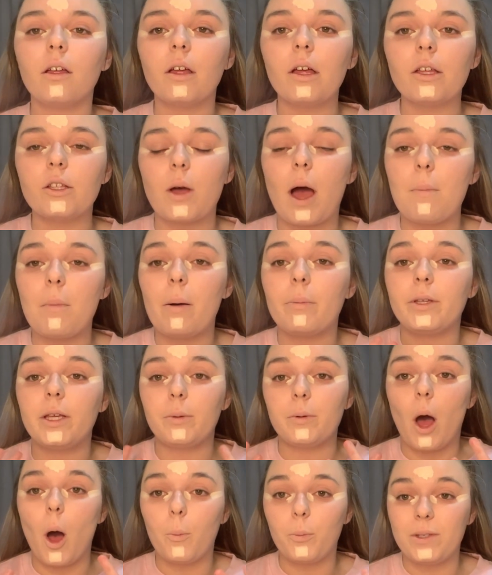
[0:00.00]
So I'm
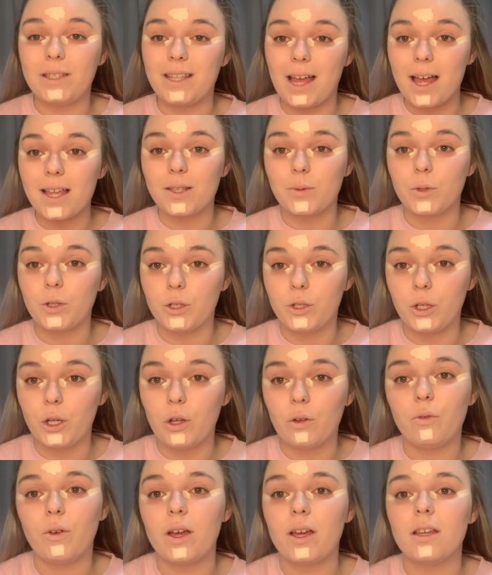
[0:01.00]
absolutely obsessed with the
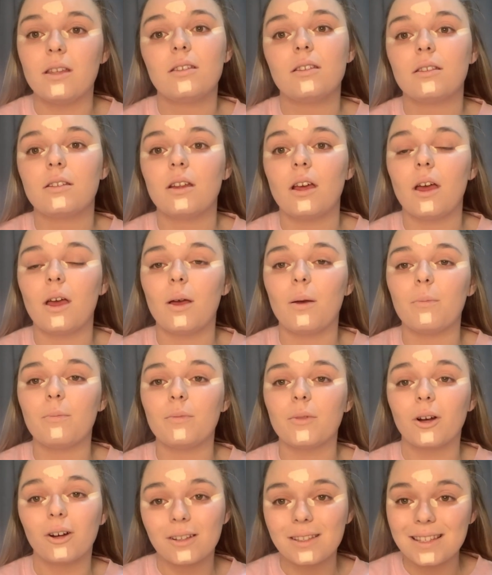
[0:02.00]
Too Faced
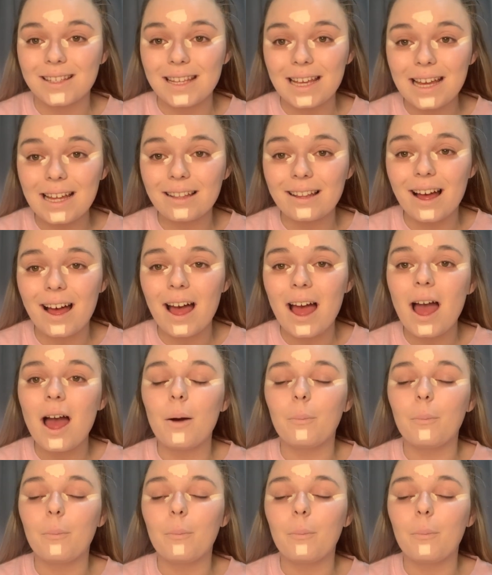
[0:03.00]
concealer,